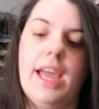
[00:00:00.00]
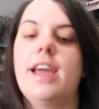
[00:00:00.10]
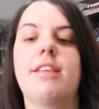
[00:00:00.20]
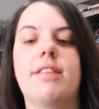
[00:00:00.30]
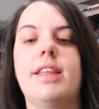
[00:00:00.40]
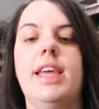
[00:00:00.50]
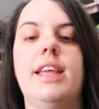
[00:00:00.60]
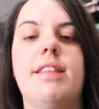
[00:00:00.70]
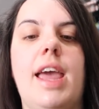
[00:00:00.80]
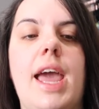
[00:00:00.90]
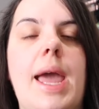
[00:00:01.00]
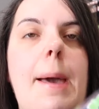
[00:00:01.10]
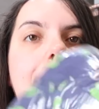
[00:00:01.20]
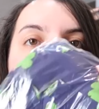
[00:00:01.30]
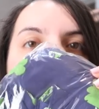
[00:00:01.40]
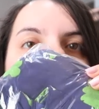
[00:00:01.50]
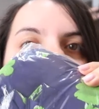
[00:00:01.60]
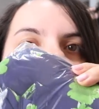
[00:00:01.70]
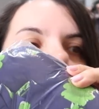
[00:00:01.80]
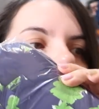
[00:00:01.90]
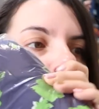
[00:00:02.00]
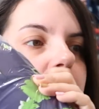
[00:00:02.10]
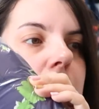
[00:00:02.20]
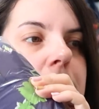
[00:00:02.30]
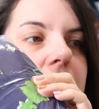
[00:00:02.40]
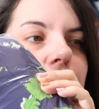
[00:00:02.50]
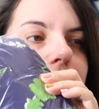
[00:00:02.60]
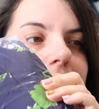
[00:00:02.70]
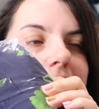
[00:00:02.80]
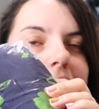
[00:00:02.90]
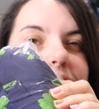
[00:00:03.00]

next is a Banana Republic dress.